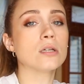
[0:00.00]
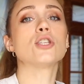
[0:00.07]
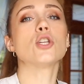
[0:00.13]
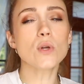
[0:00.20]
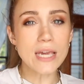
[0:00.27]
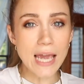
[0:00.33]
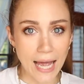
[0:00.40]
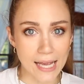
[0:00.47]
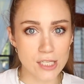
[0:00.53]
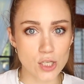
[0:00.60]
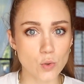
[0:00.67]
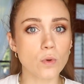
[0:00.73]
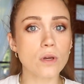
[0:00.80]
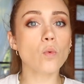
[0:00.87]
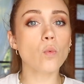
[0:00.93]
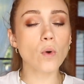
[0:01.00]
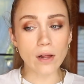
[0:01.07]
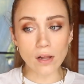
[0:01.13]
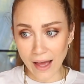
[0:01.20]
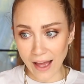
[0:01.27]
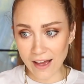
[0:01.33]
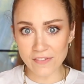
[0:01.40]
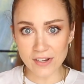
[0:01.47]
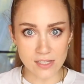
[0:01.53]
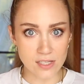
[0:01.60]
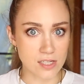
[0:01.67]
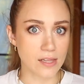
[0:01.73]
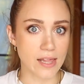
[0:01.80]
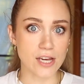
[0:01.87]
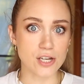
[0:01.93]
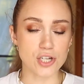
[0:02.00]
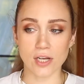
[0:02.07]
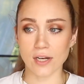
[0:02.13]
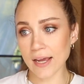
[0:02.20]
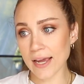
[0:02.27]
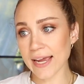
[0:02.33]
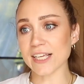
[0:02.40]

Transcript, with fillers: So yes, we will have insulation.